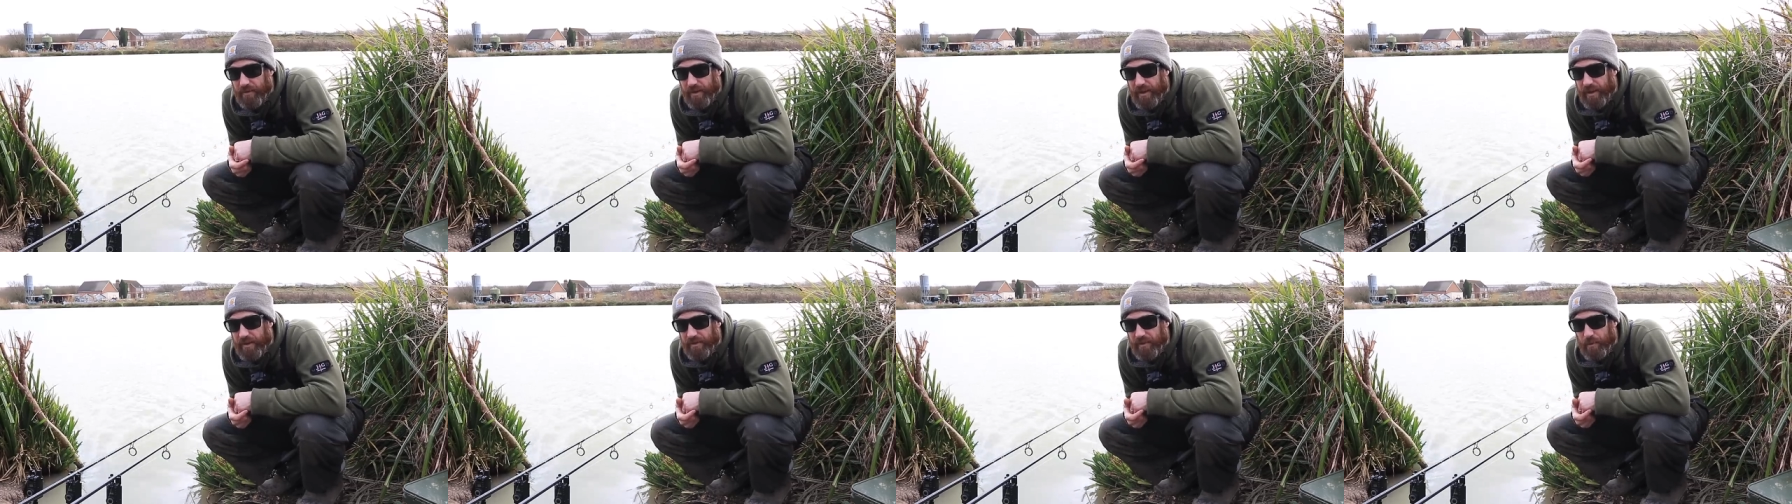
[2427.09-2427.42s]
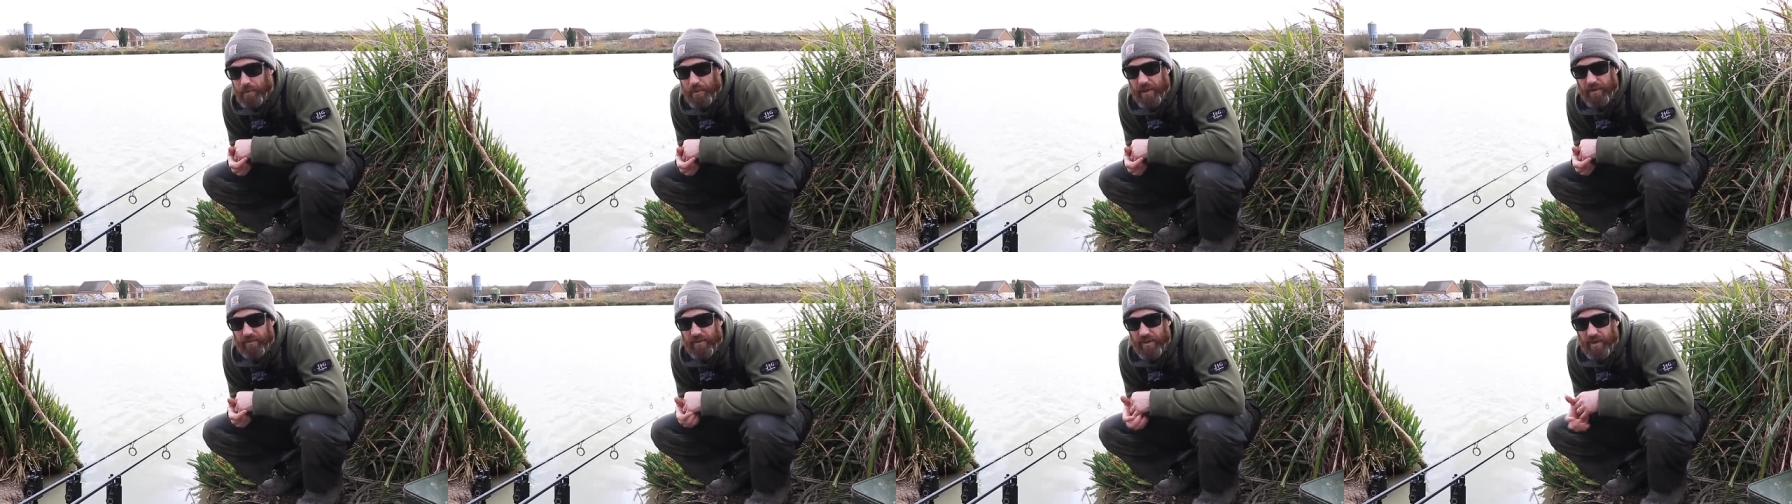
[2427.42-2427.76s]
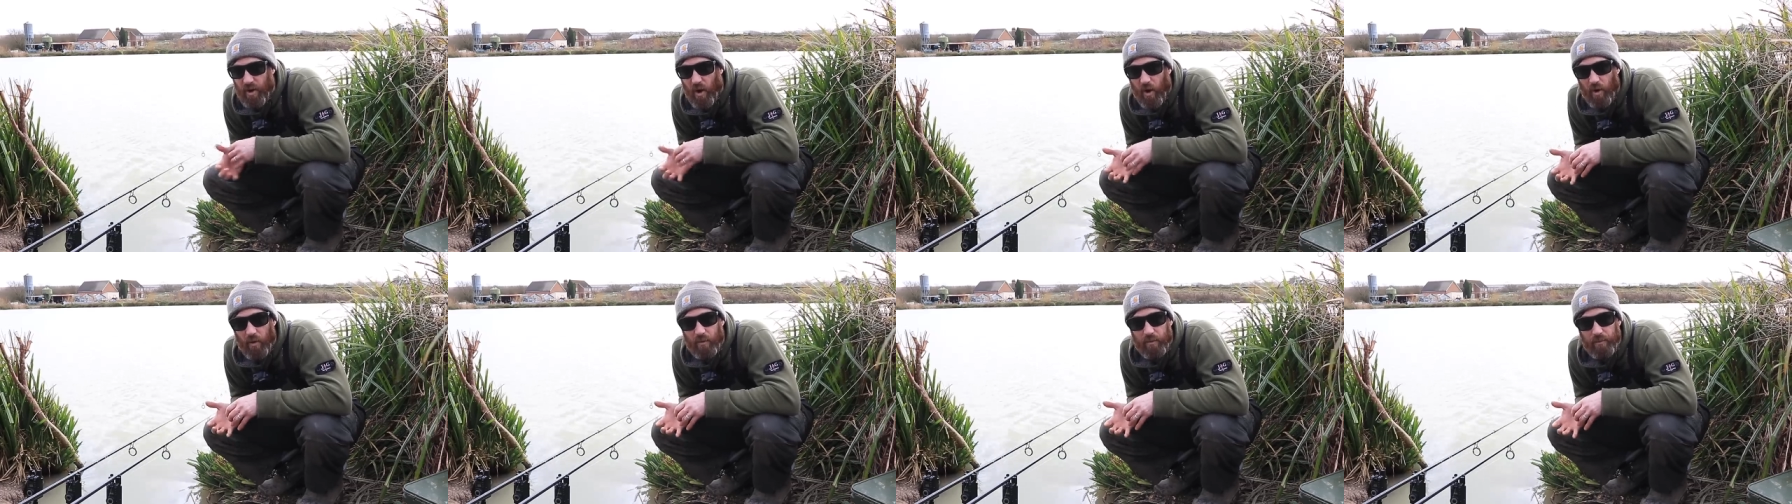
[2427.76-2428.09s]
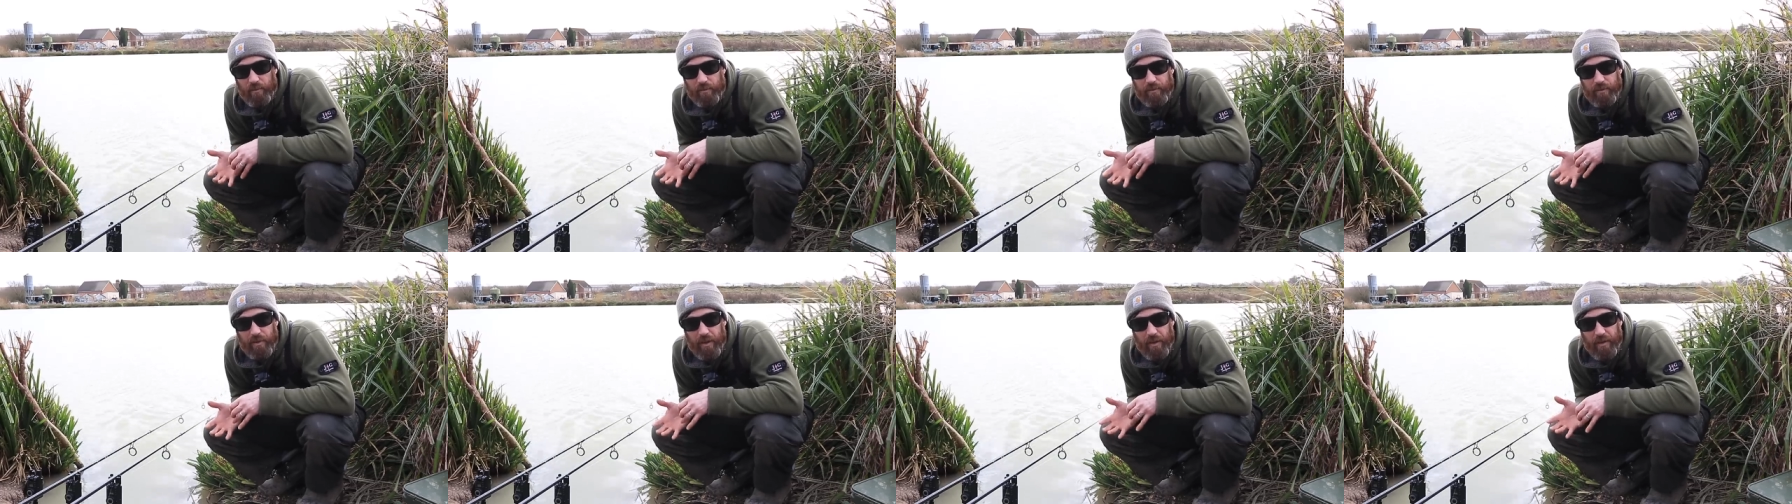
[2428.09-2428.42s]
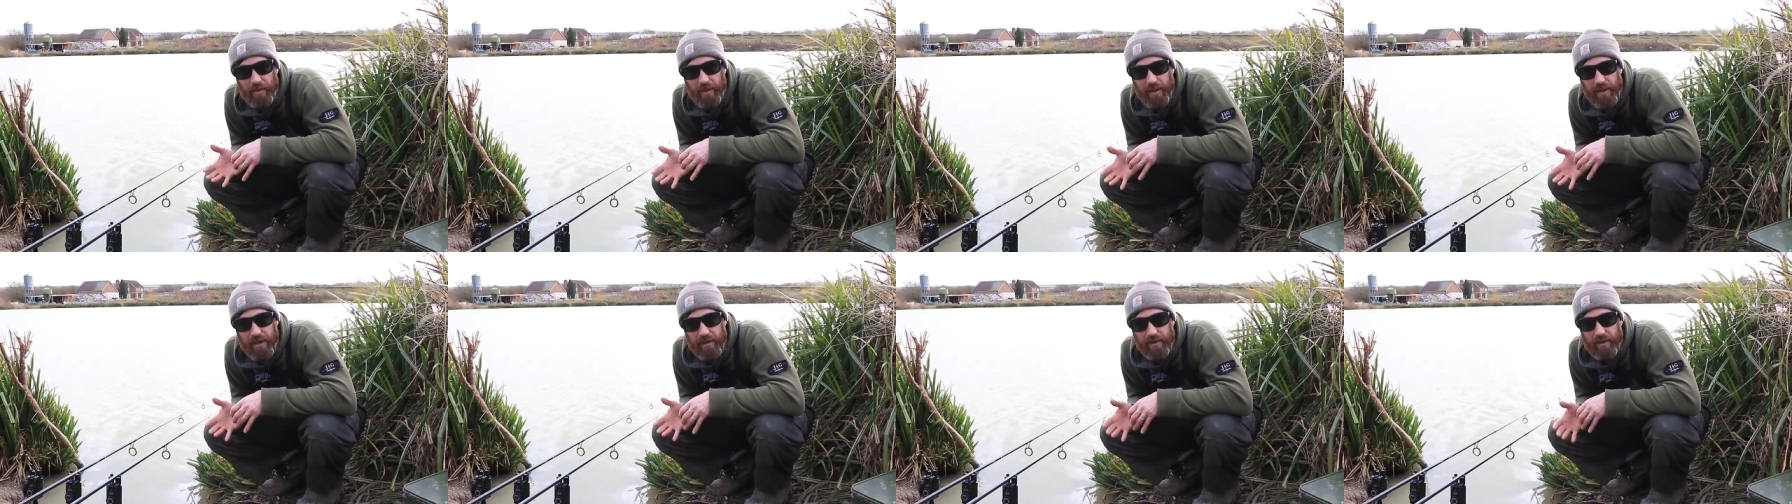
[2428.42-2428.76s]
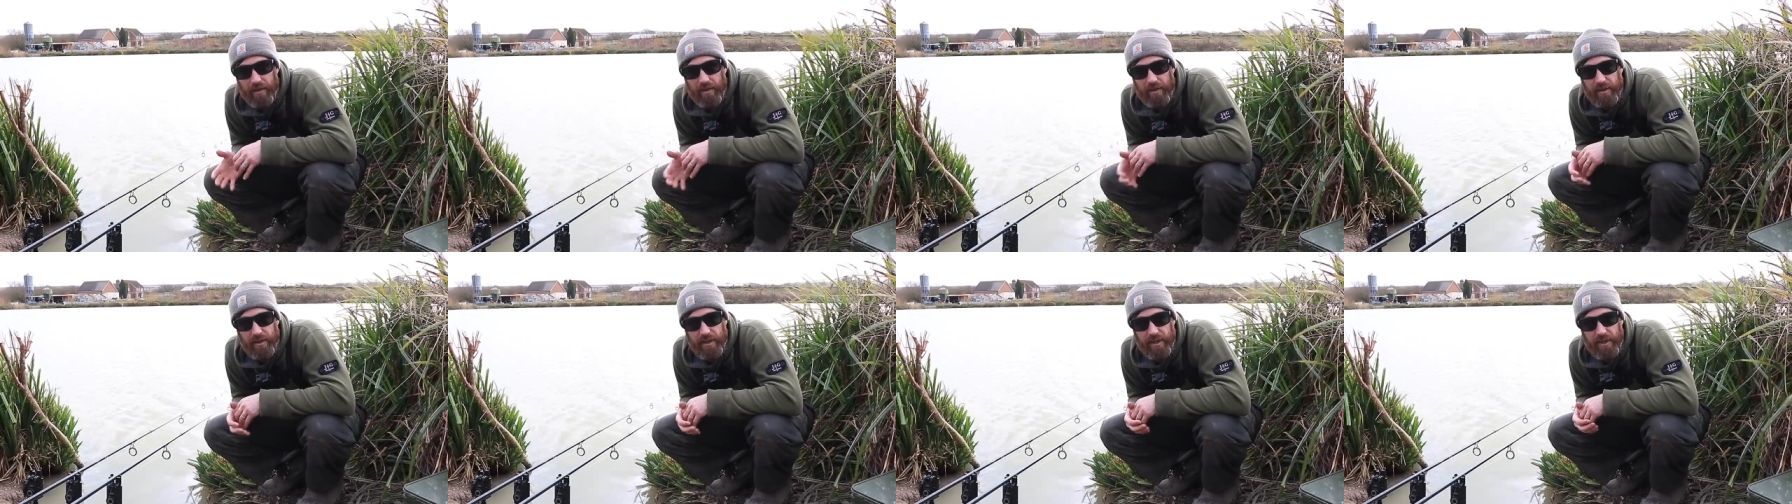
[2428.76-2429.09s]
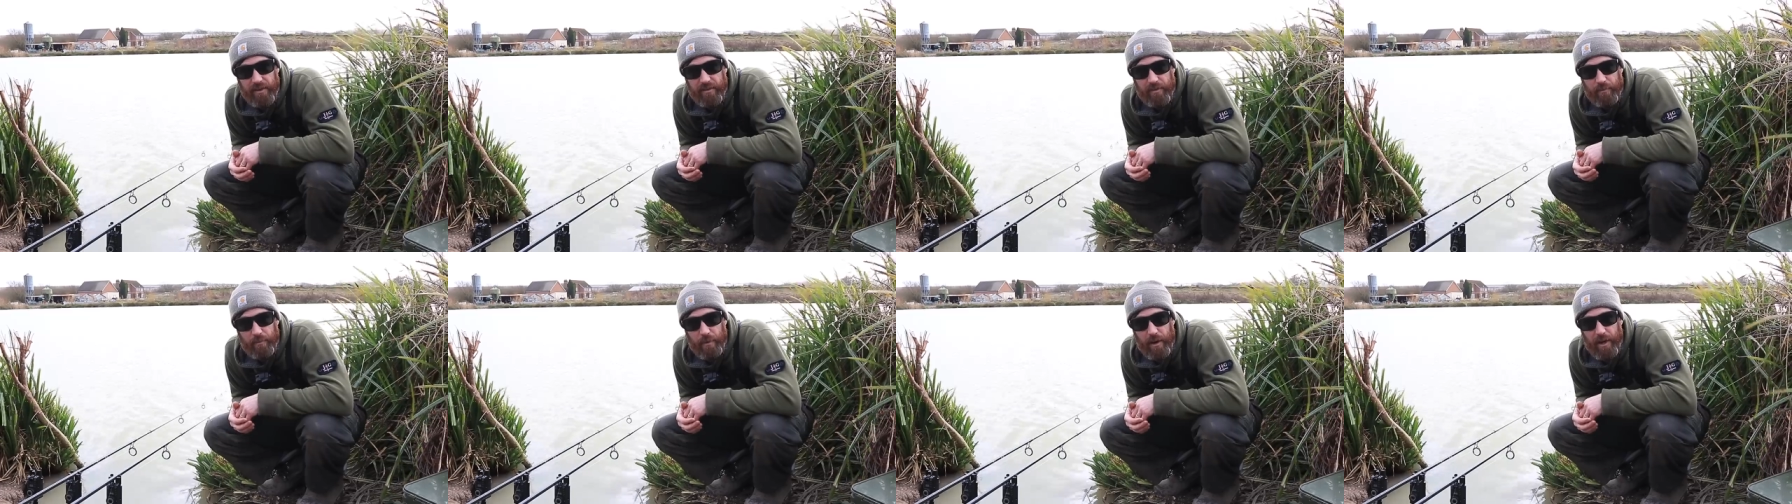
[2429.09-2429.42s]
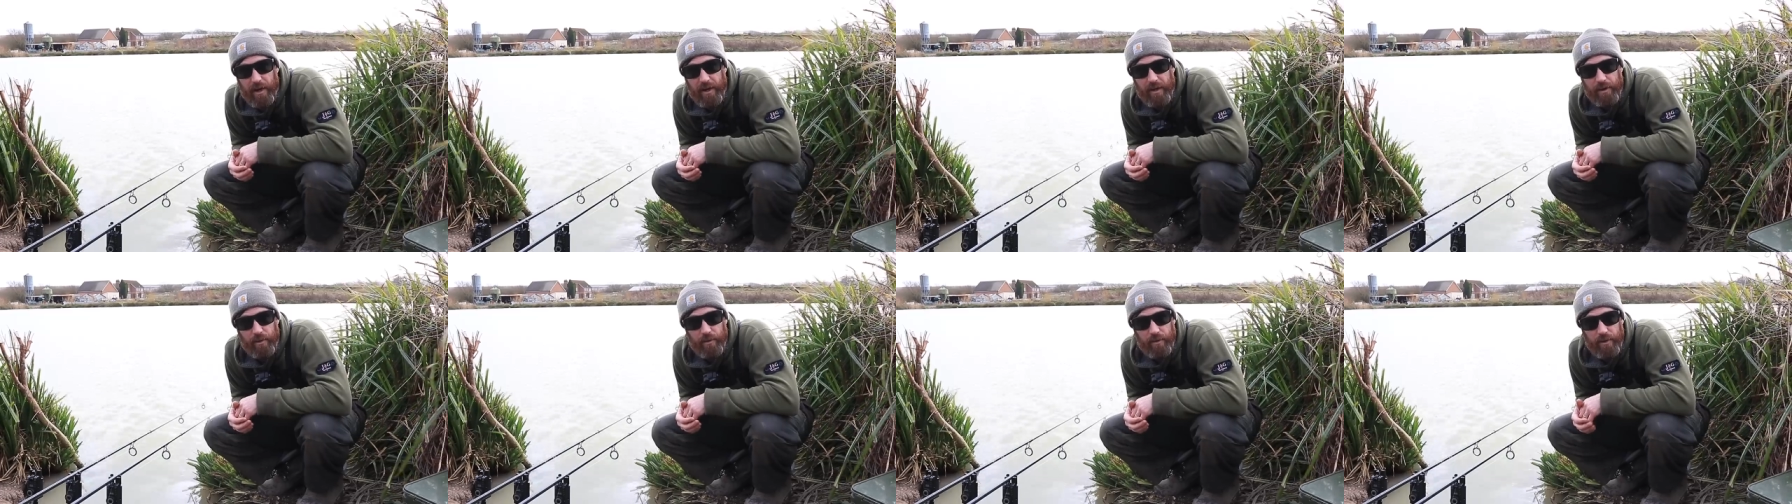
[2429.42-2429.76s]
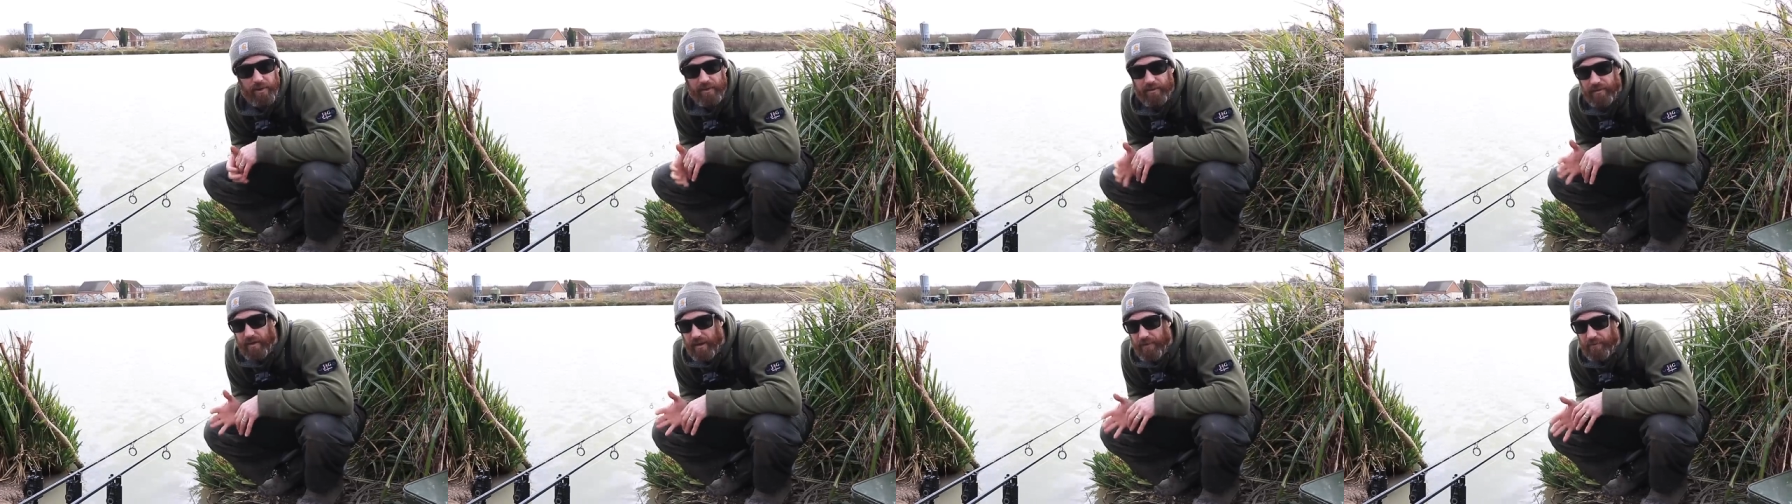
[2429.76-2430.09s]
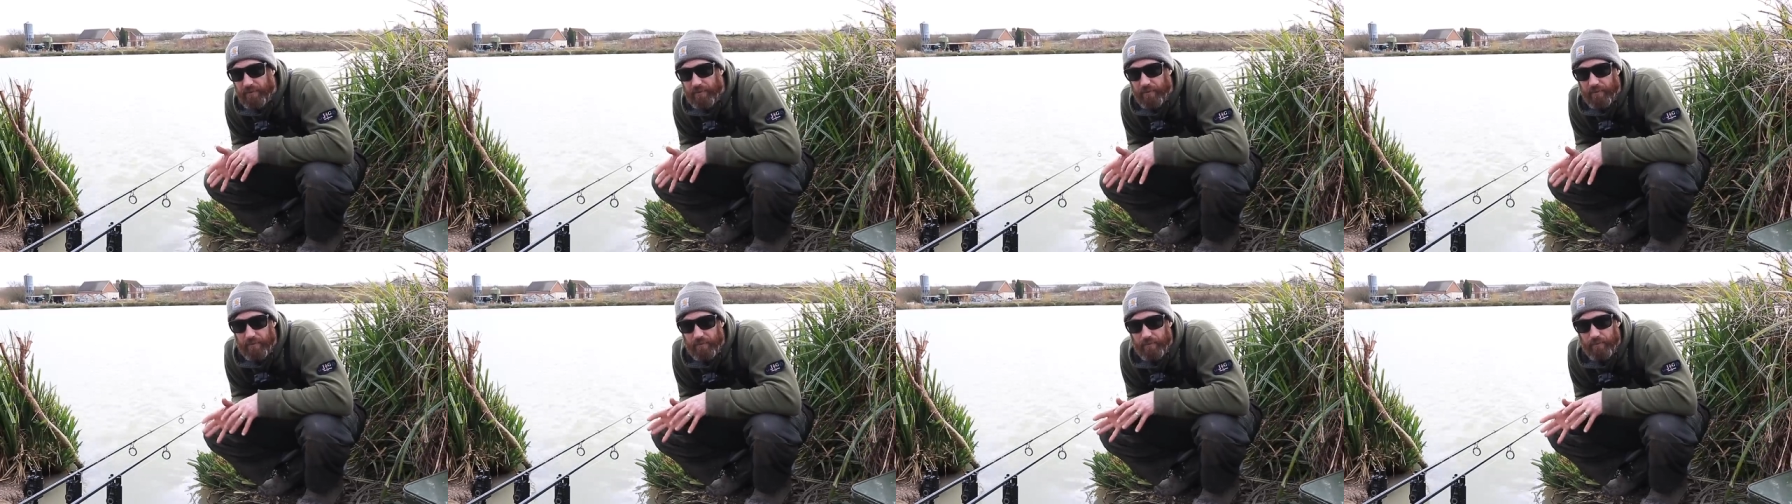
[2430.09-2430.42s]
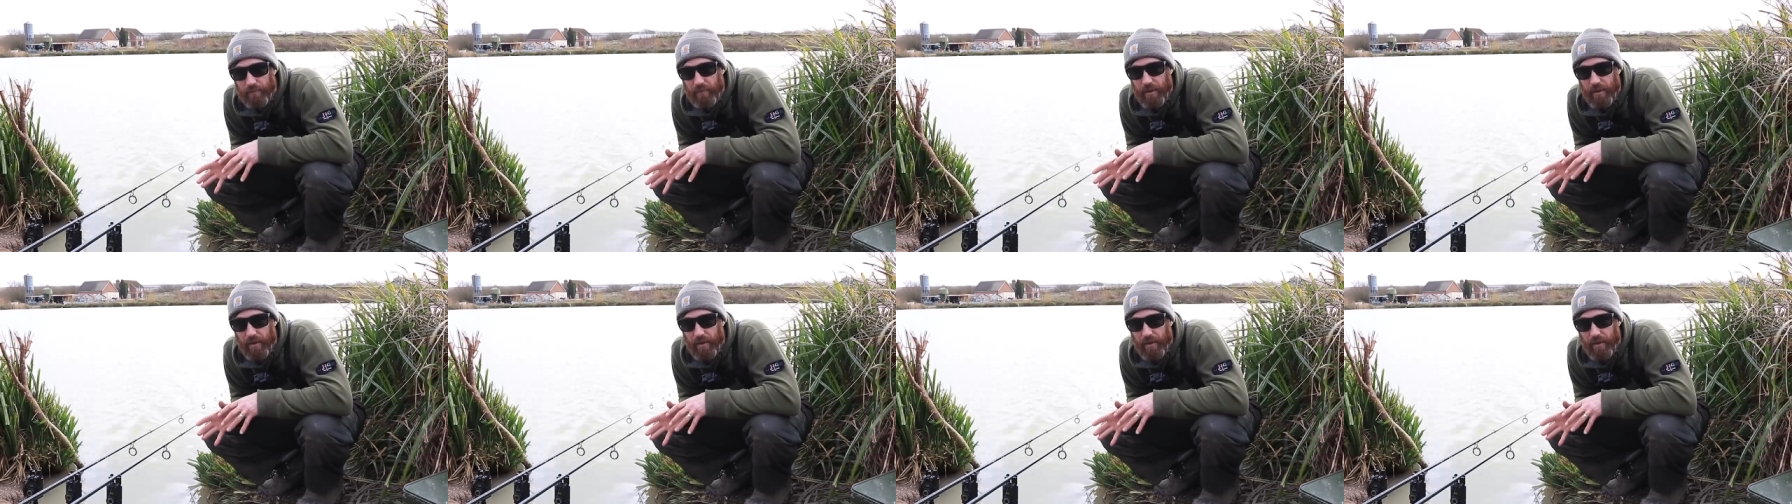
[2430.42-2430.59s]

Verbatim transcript: it's a bit of a con to think that you need to buy all these different